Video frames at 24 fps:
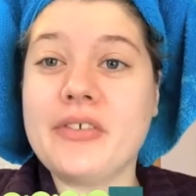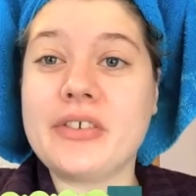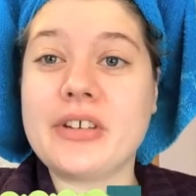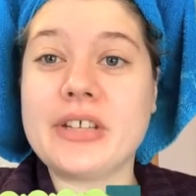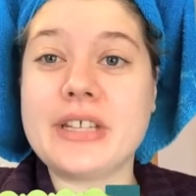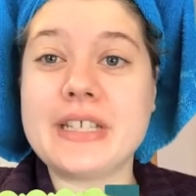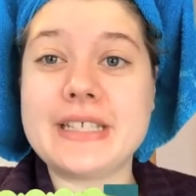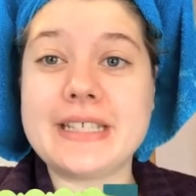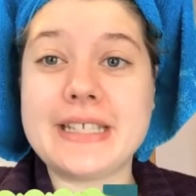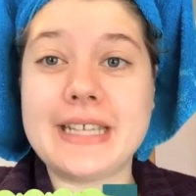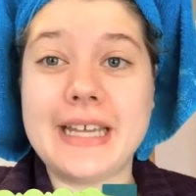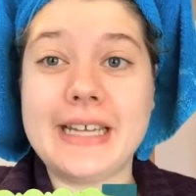For
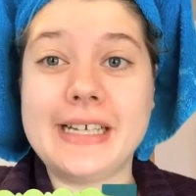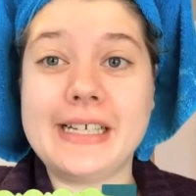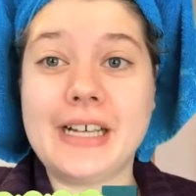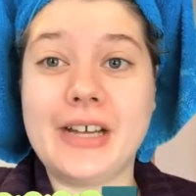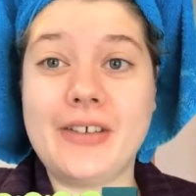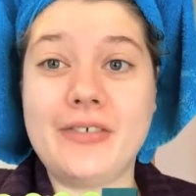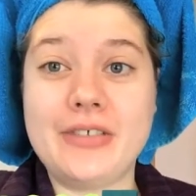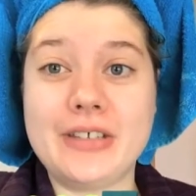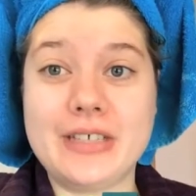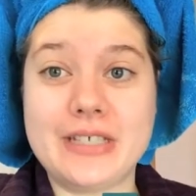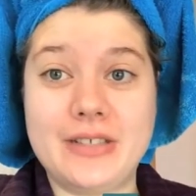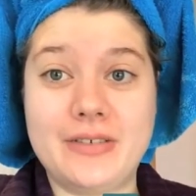the sake
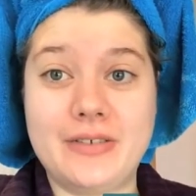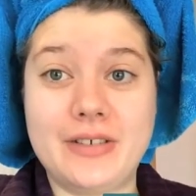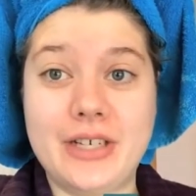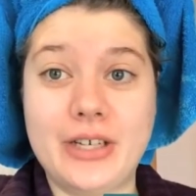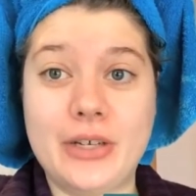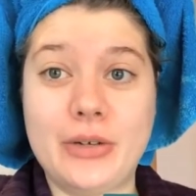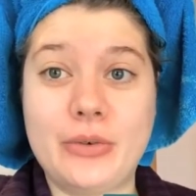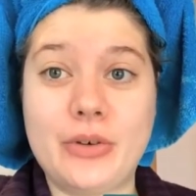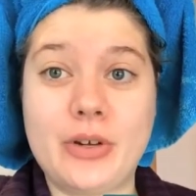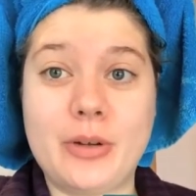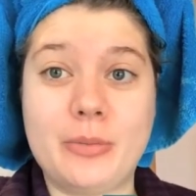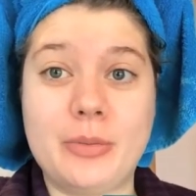of this
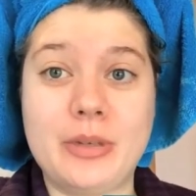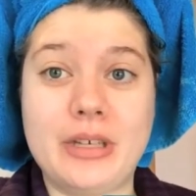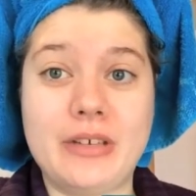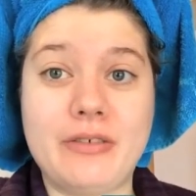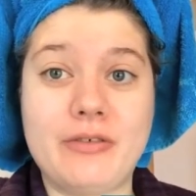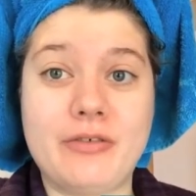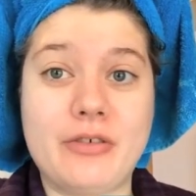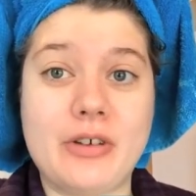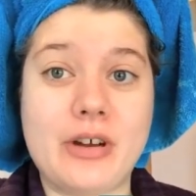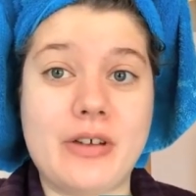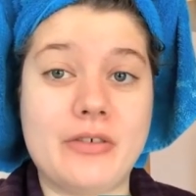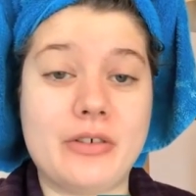video not
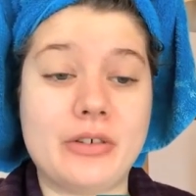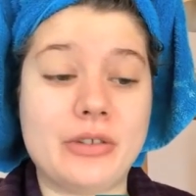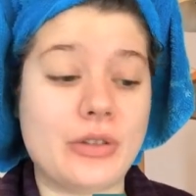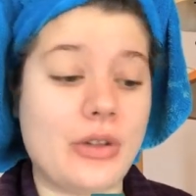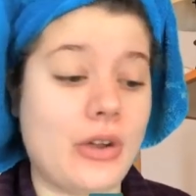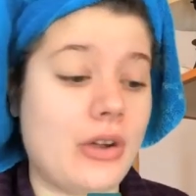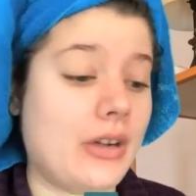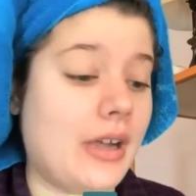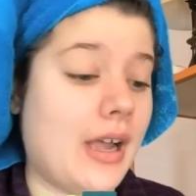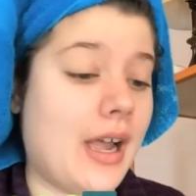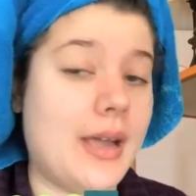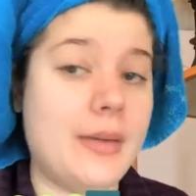being forever
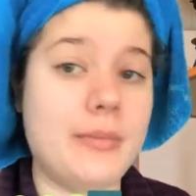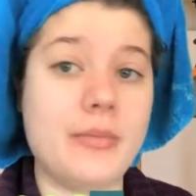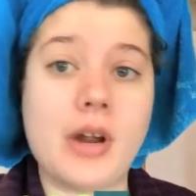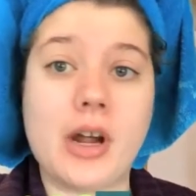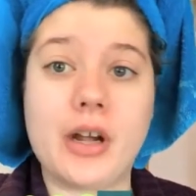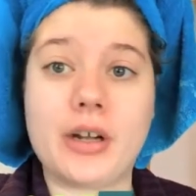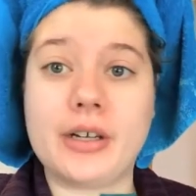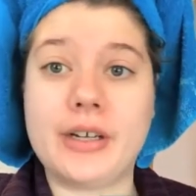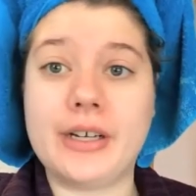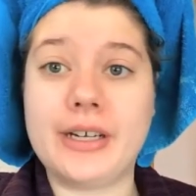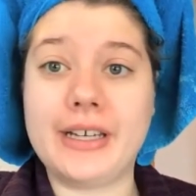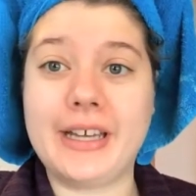long, I'm
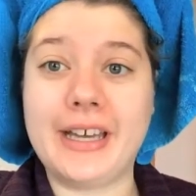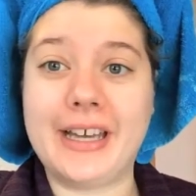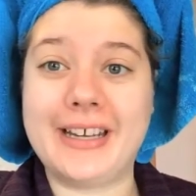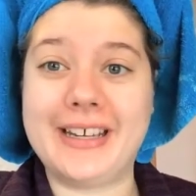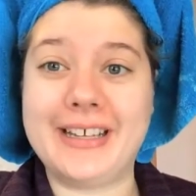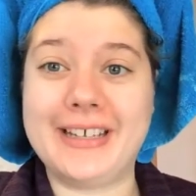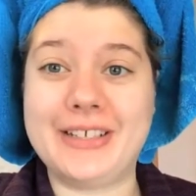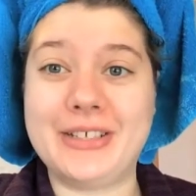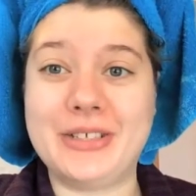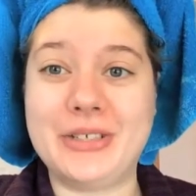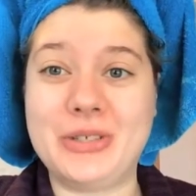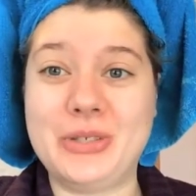not going to
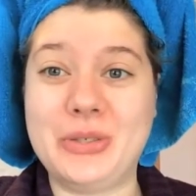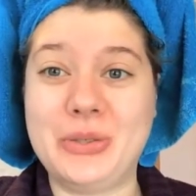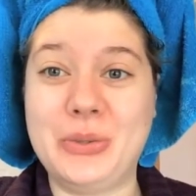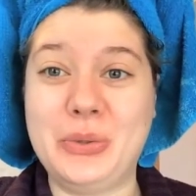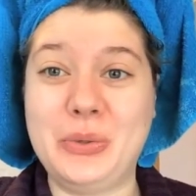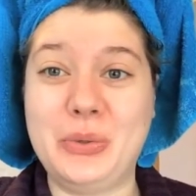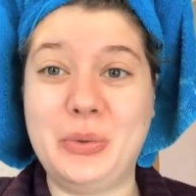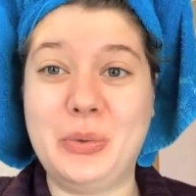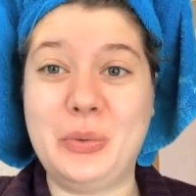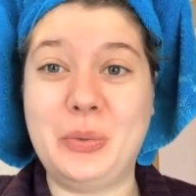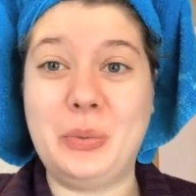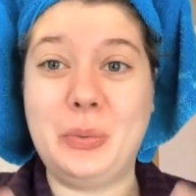get
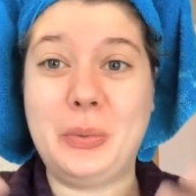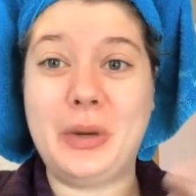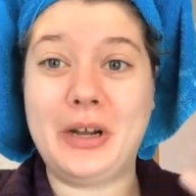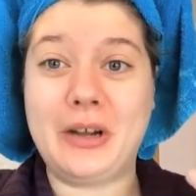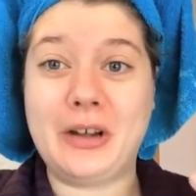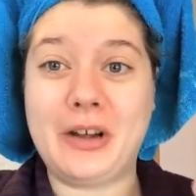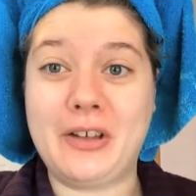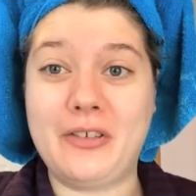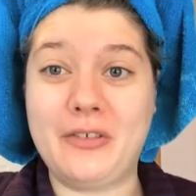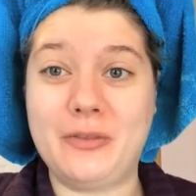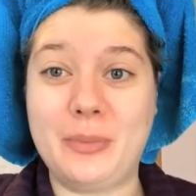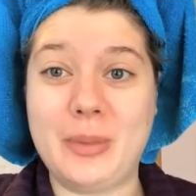into
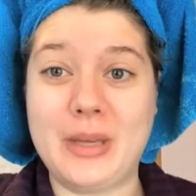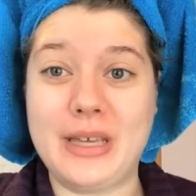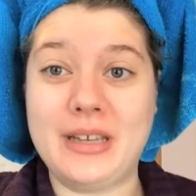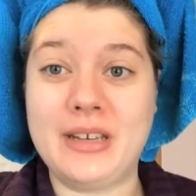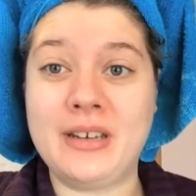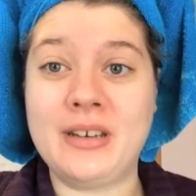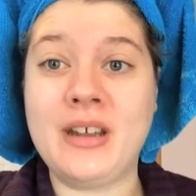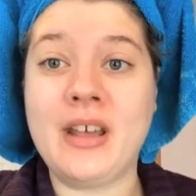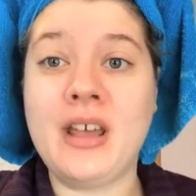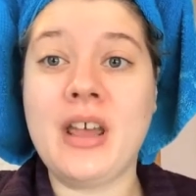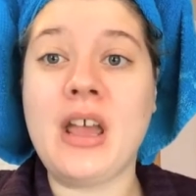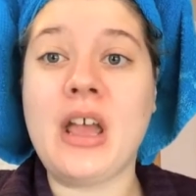where I've
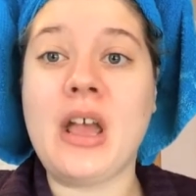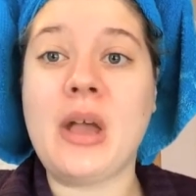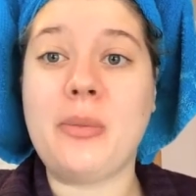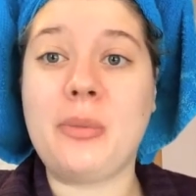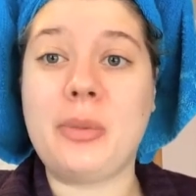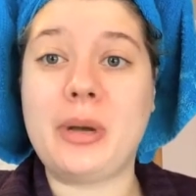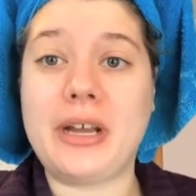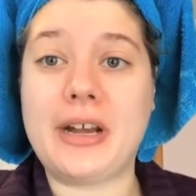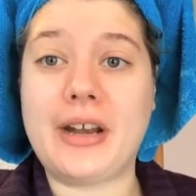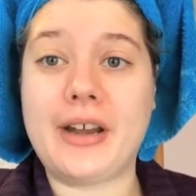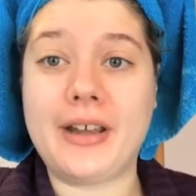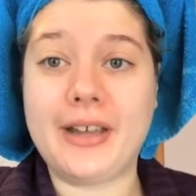been,
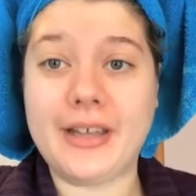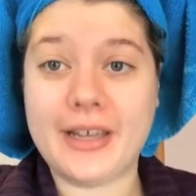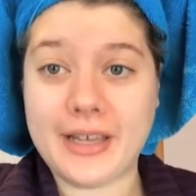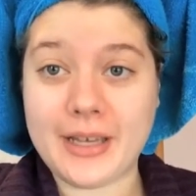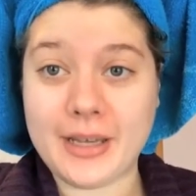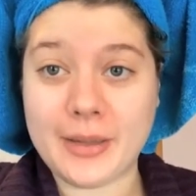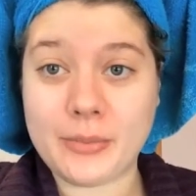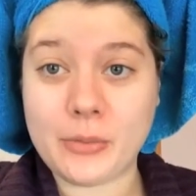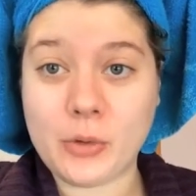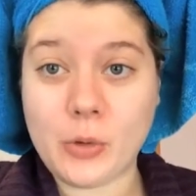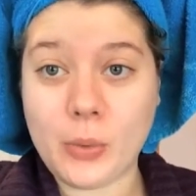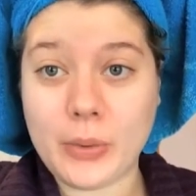but I
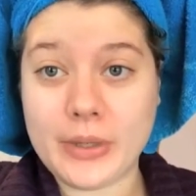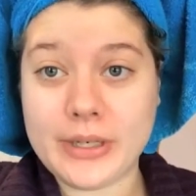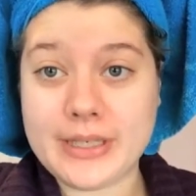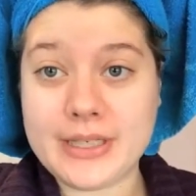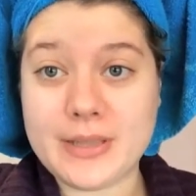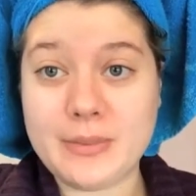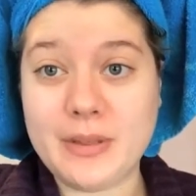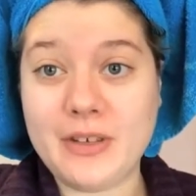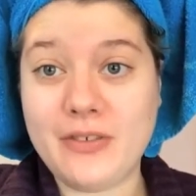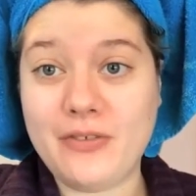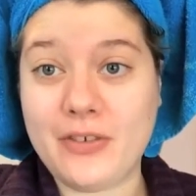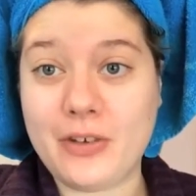am going
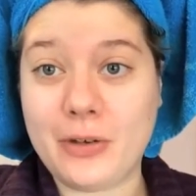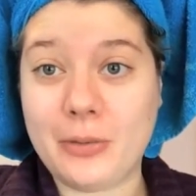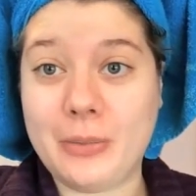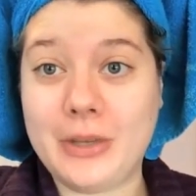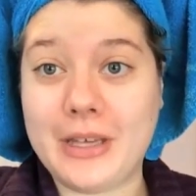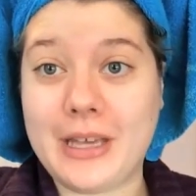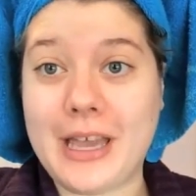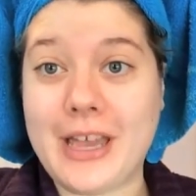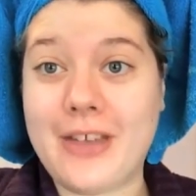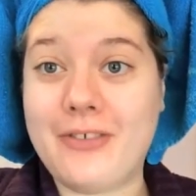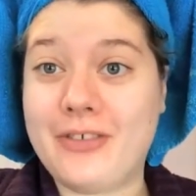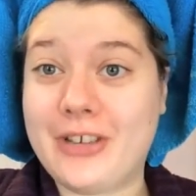to be
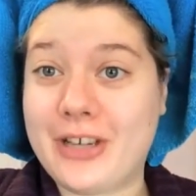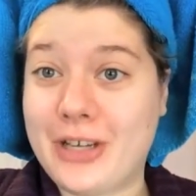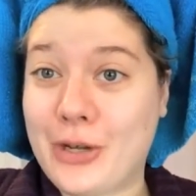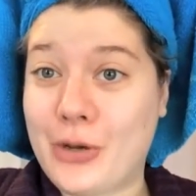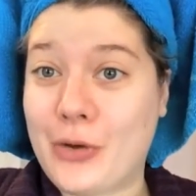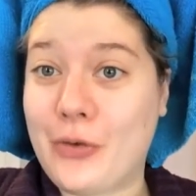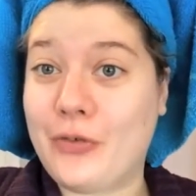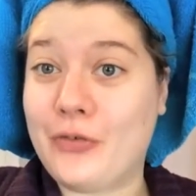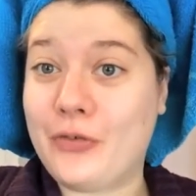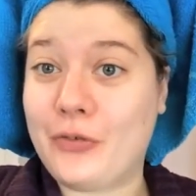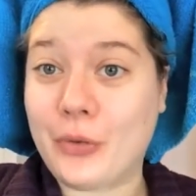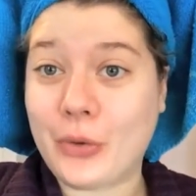filming a
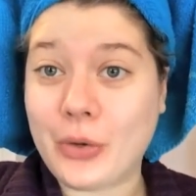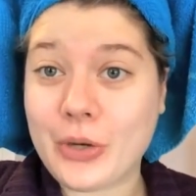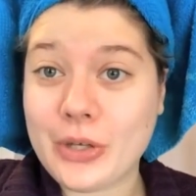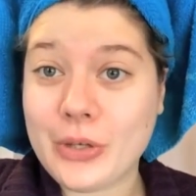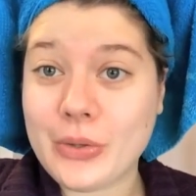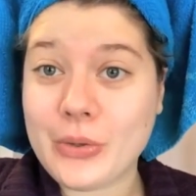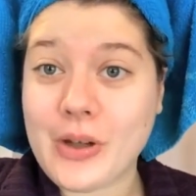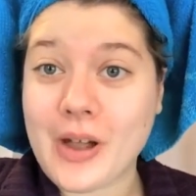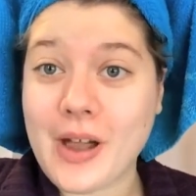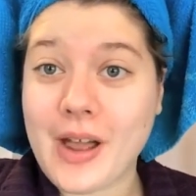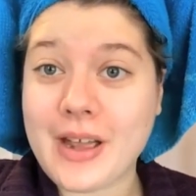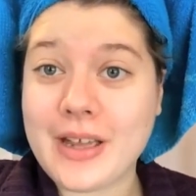video for
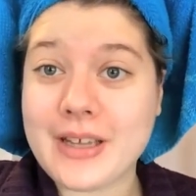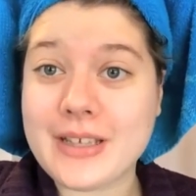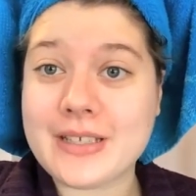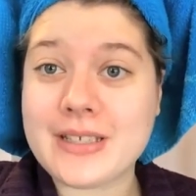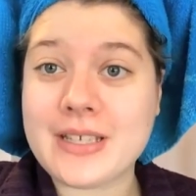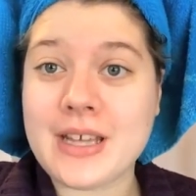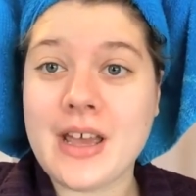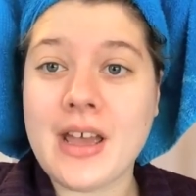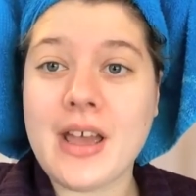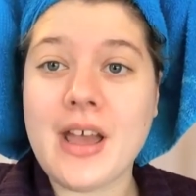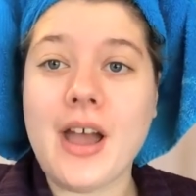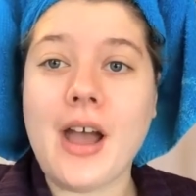you
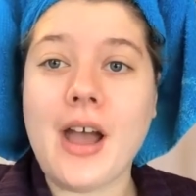guys,